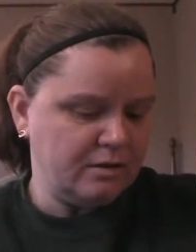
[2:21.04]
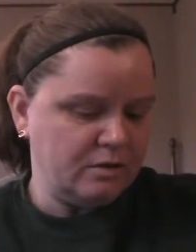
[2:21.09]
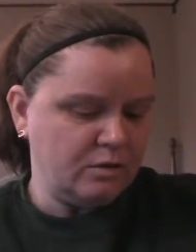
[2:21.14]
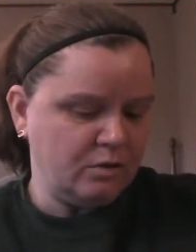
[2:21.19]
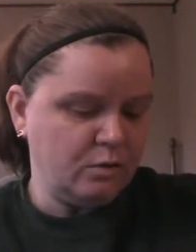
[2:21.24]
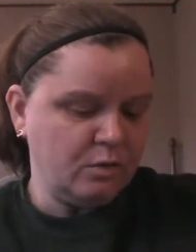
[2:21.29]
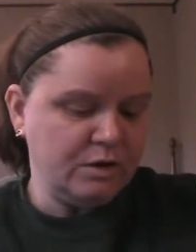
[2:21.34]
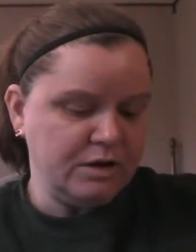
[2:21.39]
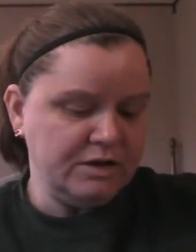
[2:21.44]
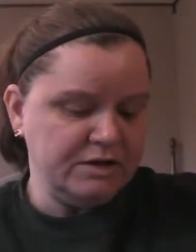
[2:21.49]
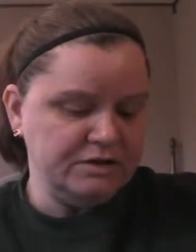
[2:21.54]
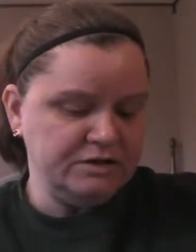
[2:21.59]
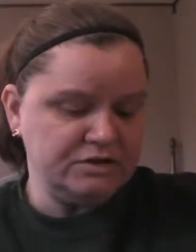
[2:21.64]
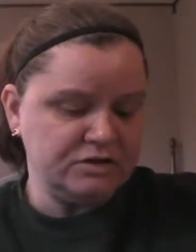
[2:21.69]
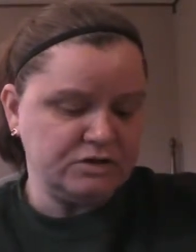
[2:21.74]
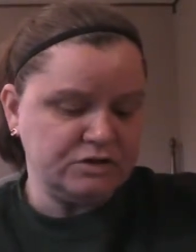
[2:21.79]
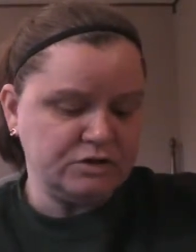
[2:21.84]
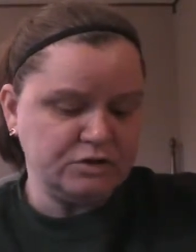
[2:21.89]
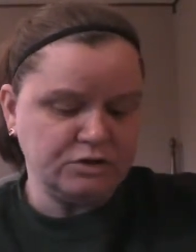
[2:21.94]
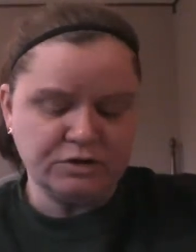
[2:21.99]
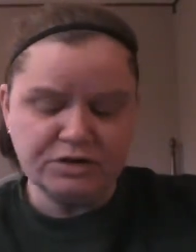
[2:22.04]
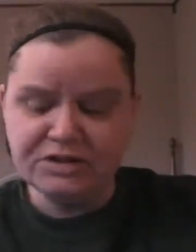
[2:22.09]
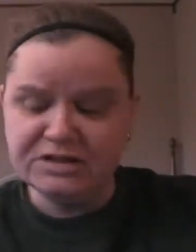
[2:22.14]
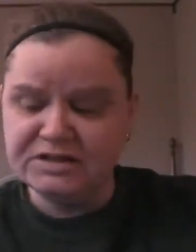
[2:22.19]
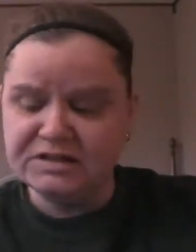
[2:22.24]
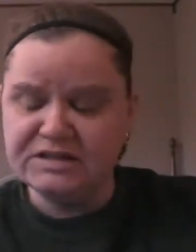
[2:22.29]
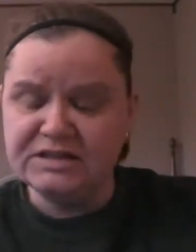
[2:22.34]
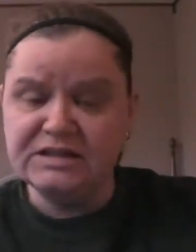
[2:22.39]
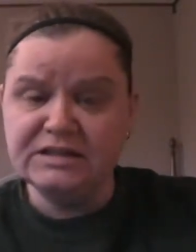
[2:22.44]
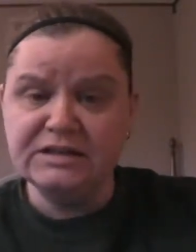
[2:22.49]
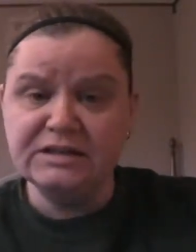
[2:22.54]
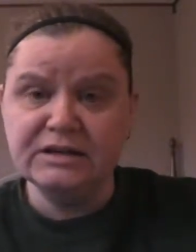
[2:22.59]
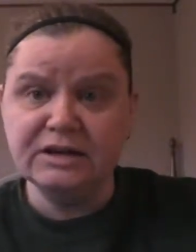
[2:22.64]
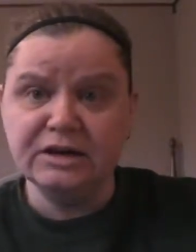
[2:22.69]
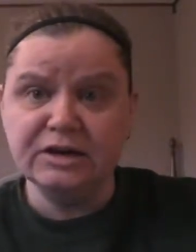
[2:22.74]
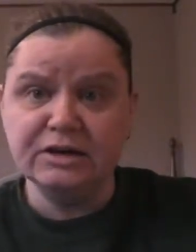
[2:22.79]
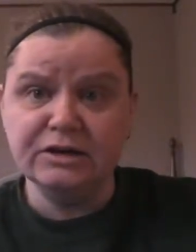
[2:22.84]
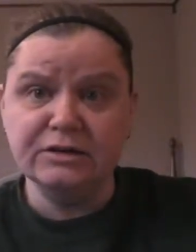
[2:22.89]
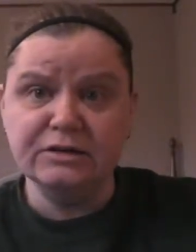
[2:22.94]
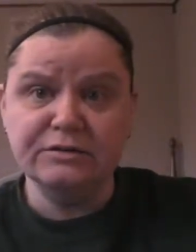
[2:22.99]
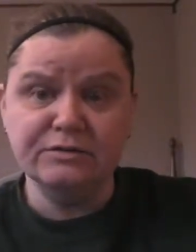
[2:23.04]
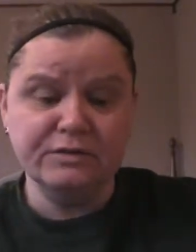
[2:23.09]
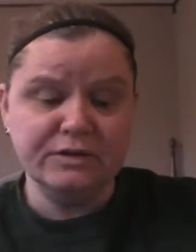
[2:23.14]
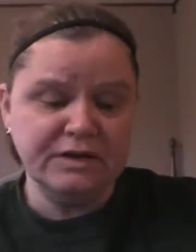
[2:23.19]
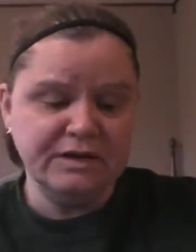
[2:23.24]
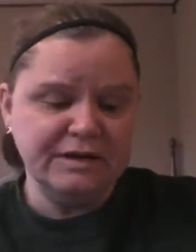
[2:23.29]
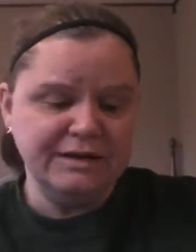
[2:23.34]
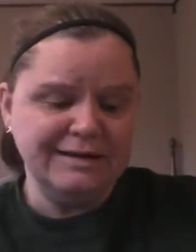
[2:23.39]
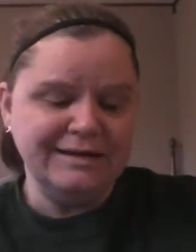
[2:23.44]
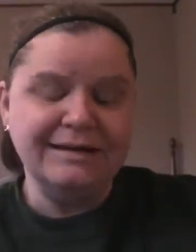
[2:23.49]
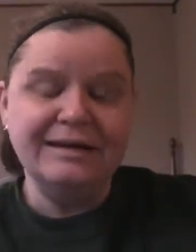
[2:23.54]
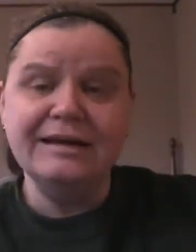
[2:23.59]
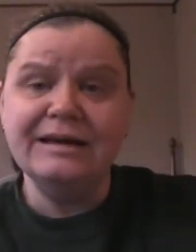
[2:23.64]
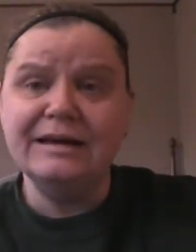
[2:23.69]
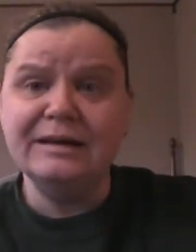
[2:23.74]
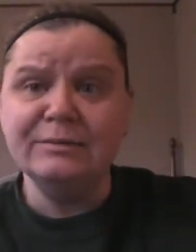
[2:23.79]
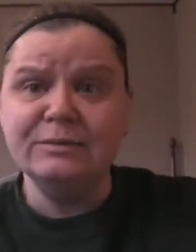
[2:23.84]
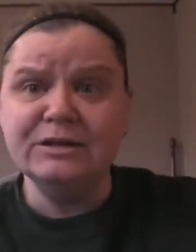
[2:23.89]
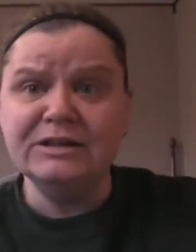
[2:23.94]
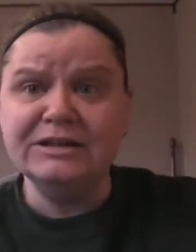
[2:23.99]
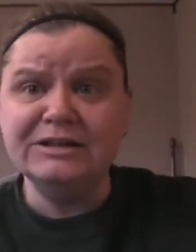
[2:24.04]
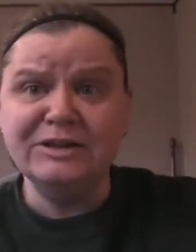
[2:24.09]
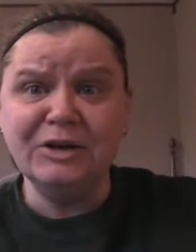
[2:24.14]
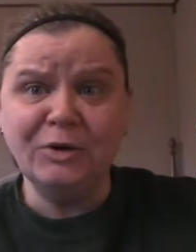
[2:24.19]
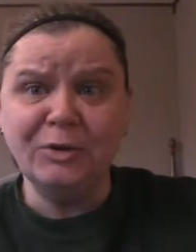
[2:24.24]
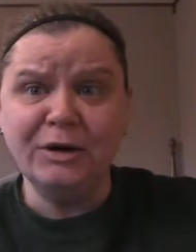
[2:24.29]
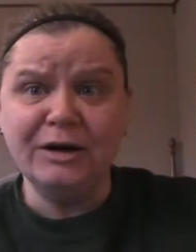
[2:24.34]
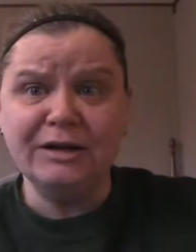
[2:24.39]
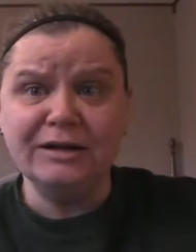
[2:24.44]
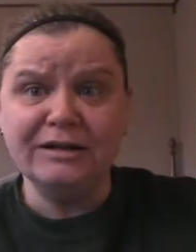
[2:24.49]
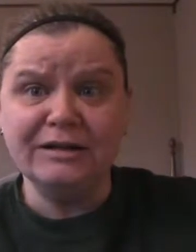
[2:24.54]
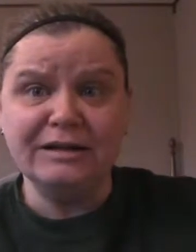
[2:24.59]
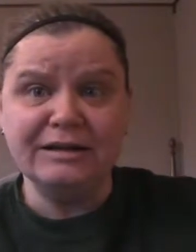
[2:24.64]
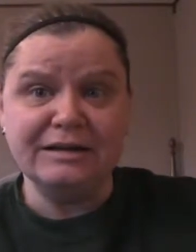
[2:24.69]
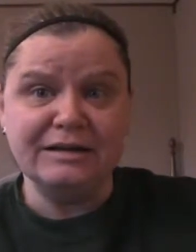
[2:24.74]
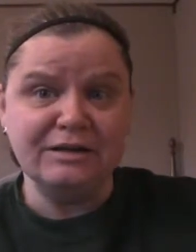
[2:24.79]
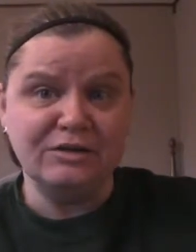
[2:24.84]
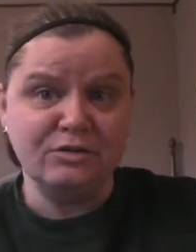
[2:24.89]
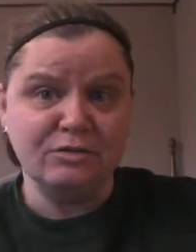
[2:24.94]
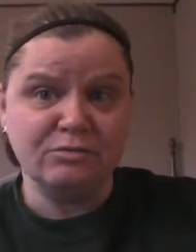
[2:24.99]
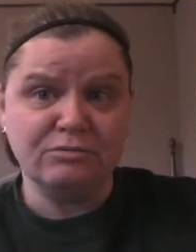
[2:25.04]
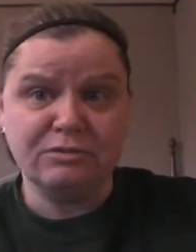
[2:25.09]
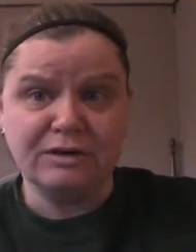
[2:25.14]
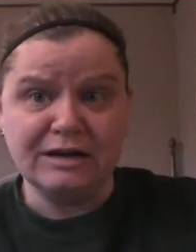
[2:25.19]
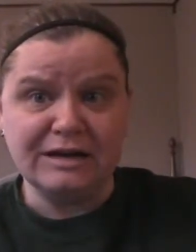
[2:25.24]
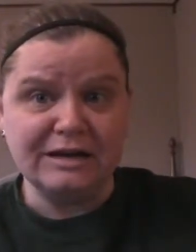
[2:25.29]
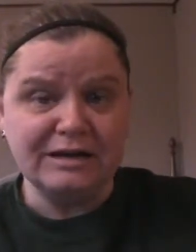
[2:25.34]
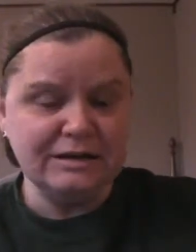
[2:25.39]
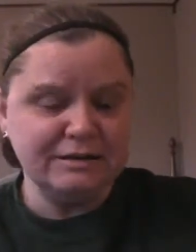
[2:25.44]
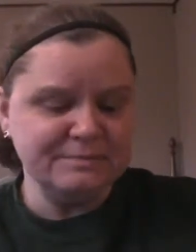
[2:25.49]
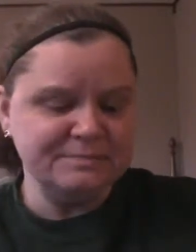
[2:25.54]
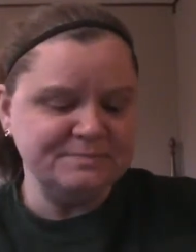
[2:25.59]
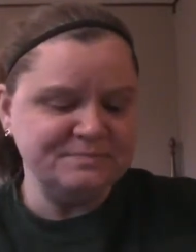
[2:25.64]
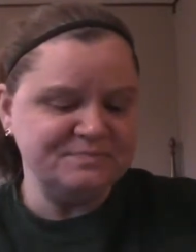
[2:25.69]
was courtesy of Emily Noel 83.